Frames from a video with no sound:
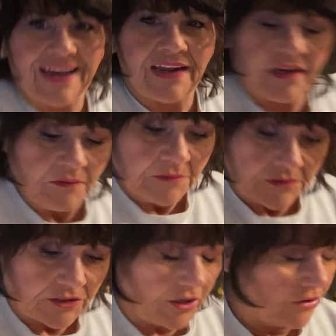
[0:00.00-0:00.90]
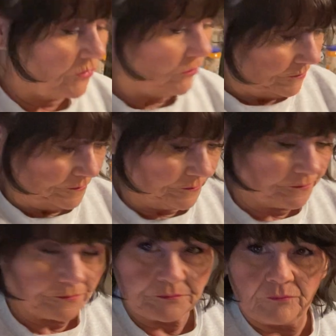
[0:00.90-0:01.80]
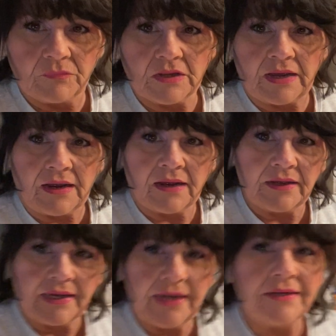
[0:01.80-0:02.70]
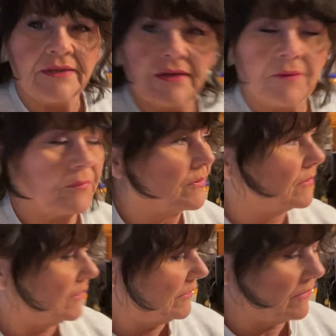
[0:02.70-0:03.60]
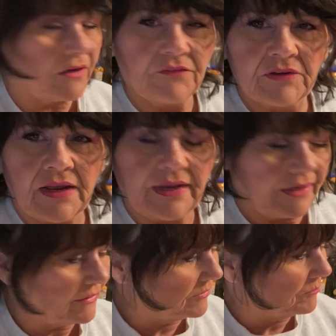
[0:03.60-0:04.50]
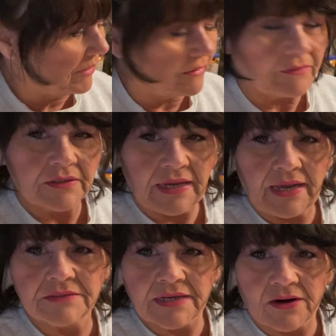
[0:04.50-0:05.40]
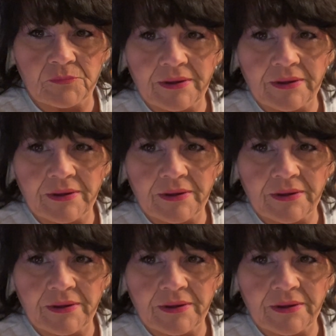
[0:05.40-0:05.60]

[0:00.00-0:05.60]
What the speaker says: Okay, so I heated up in the oven. I heated my cast iron